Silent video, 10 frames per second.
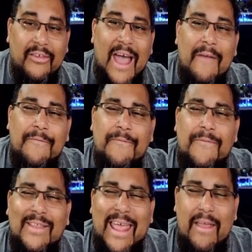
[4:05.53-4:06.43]
got
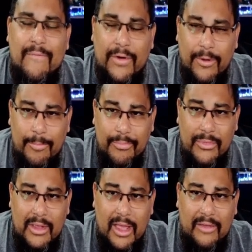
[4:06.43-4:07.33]
flavor,
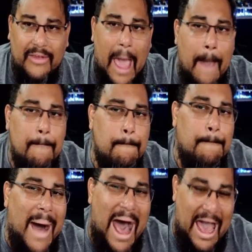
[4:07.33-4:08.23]
it's got
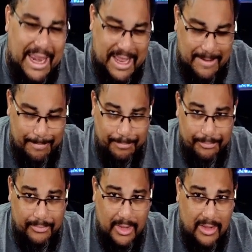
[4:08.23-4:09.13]
body,
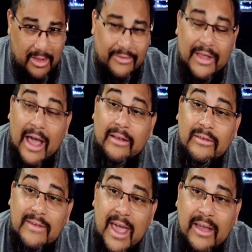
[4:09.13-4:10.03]
it's got
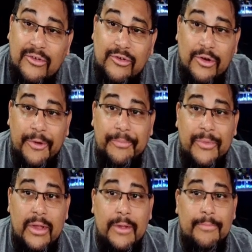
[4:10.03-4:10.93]
texture.
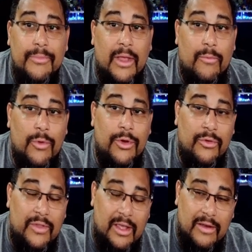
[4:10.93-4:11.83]
And when
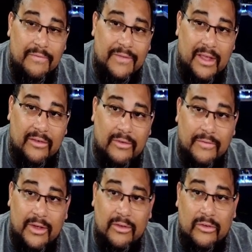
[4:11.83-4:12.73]
you're thinking of things
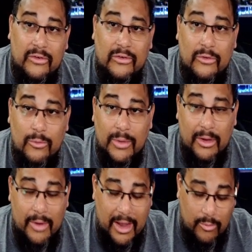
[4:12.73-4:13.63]
of
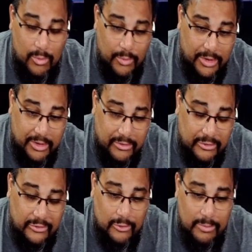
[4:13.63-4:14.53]
consuming, right? When we're
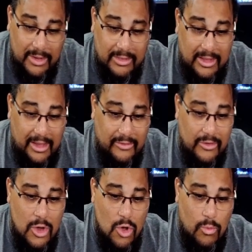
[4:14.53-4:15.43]
consuming things,
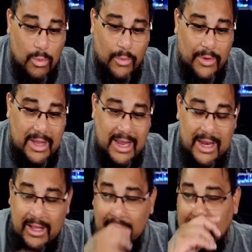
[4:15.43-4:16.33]
when we're
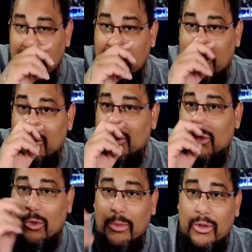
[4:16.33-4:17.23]
eating things, you
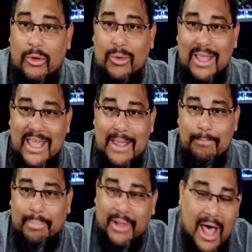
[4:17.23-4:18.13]
normally don't eat
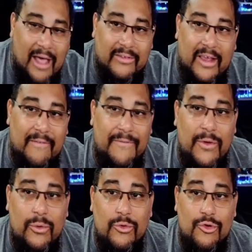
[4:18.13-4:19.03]
blasé
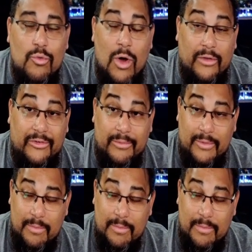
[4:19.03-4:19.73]
foods. You want some